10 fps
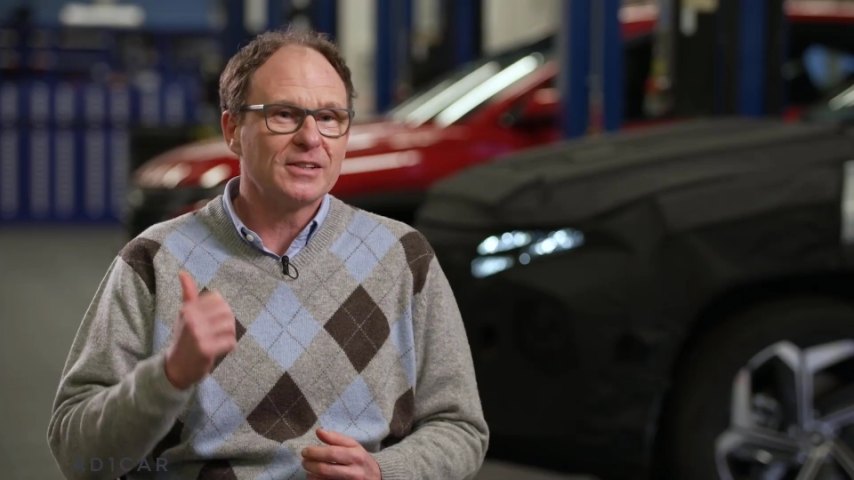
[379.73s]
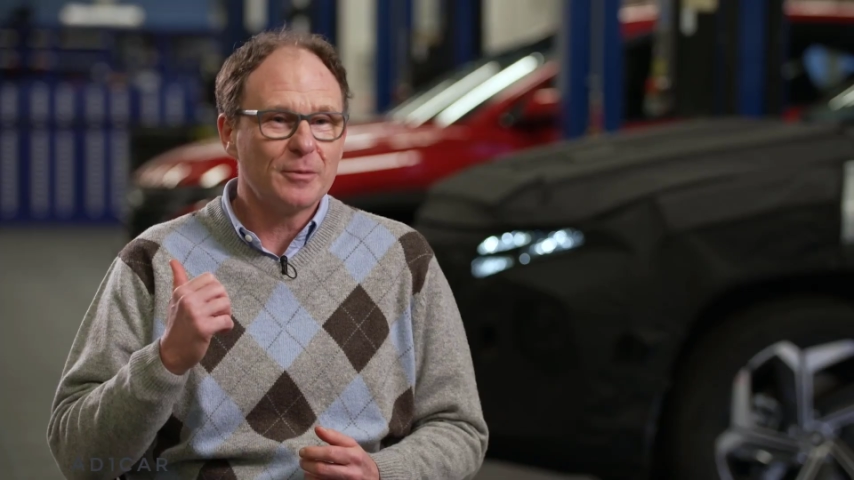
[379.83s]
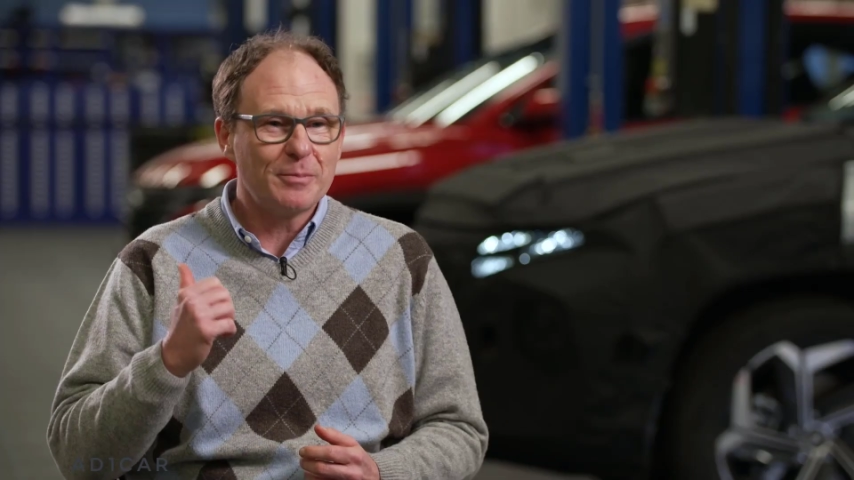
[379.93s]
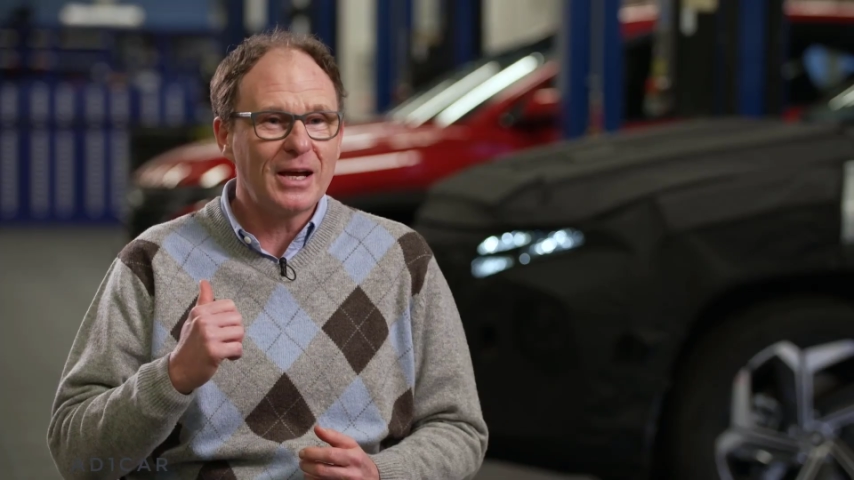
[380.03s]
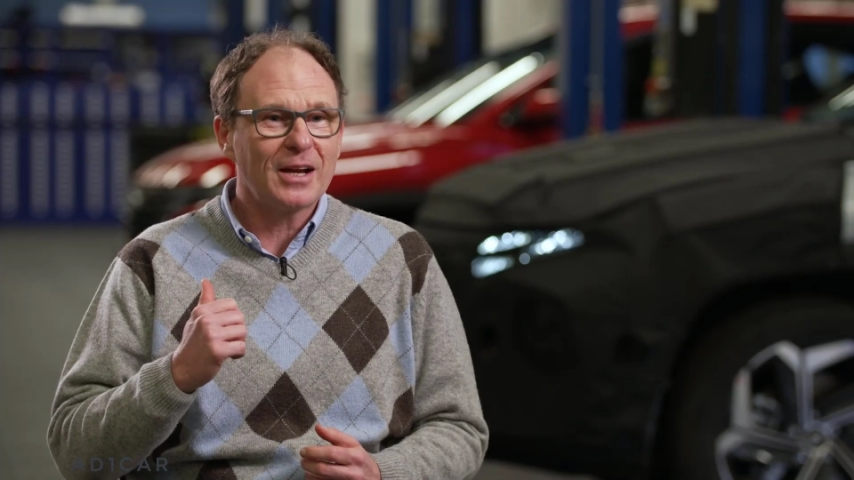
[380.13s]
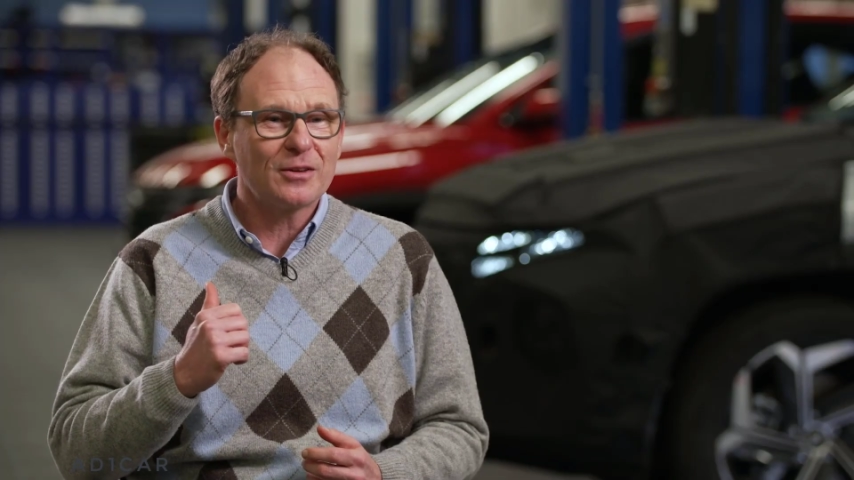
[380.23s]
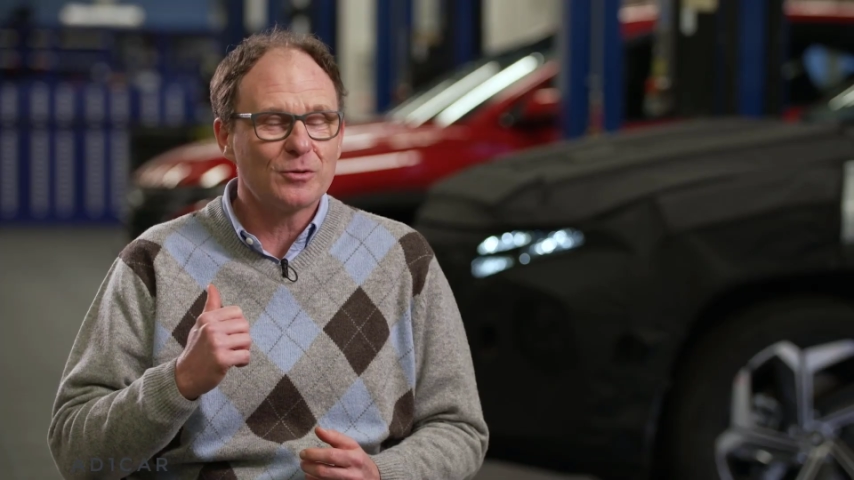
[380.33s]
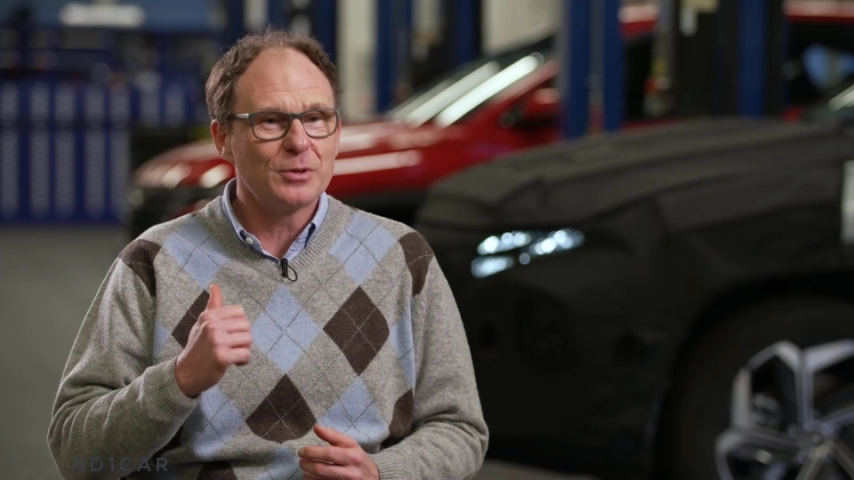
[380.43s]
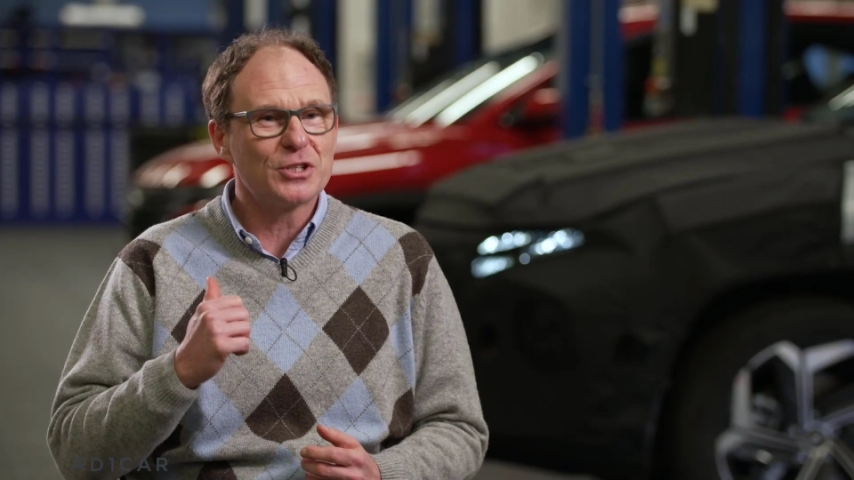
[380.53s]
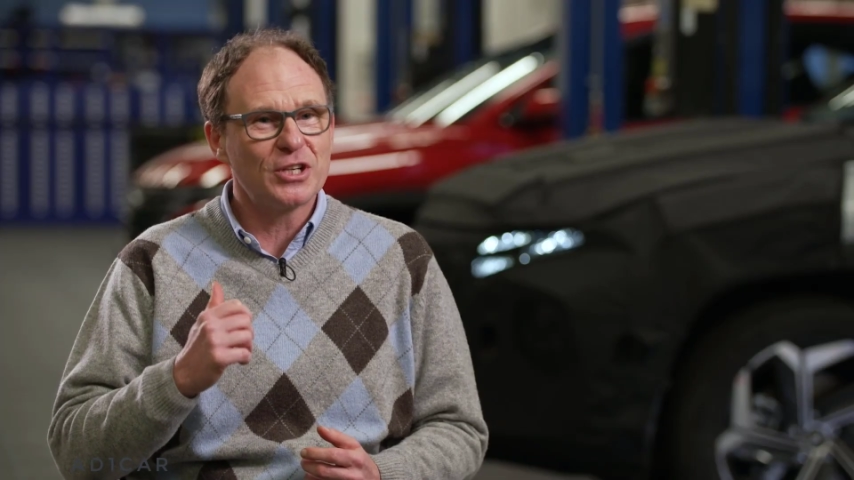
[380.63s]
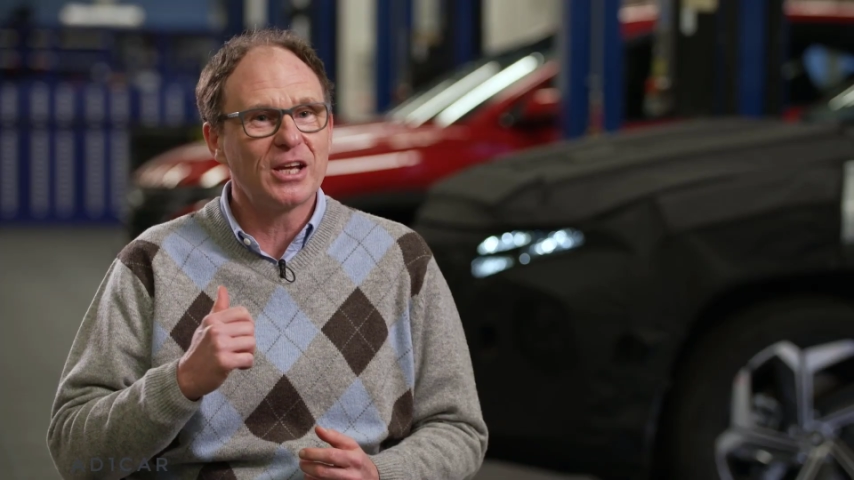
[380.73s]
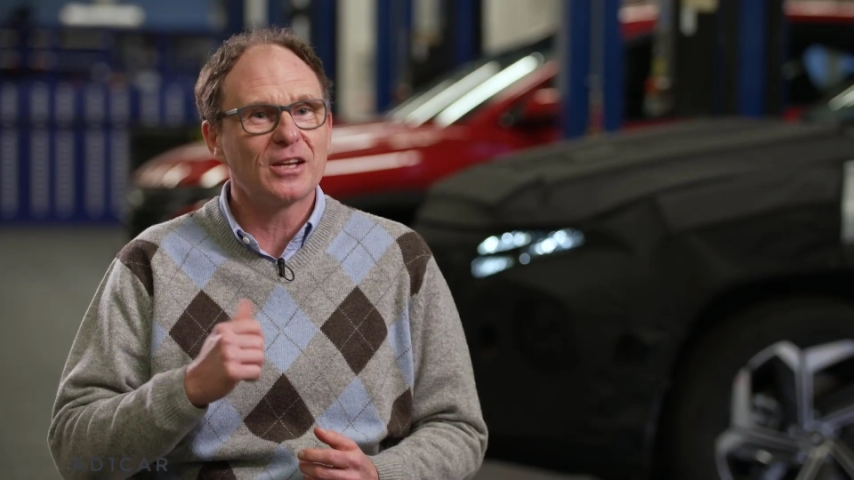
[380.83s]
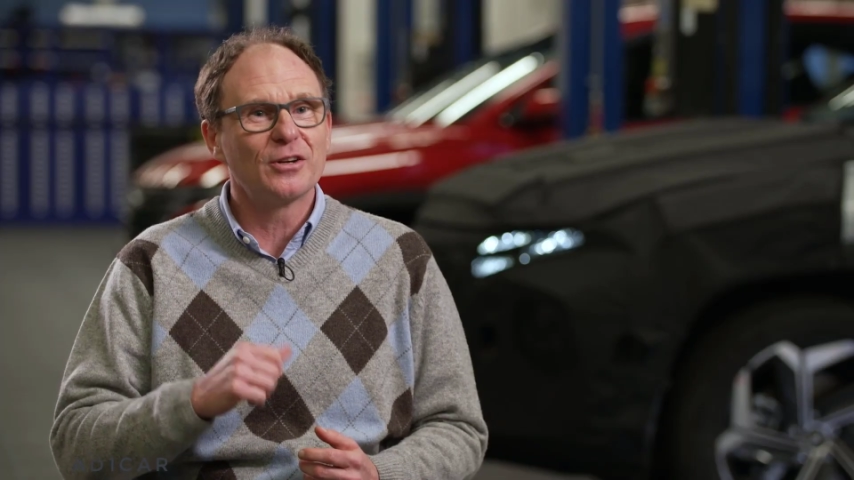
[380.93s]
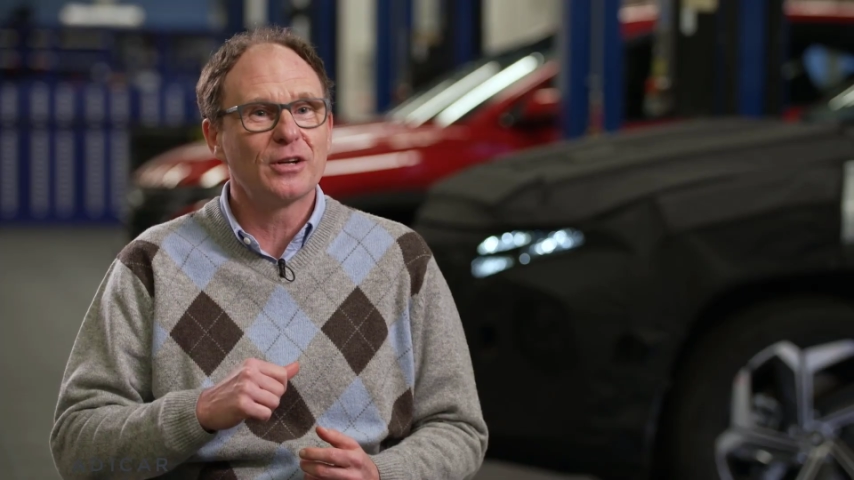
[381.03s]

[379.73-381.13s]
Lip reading: in the back to be shaken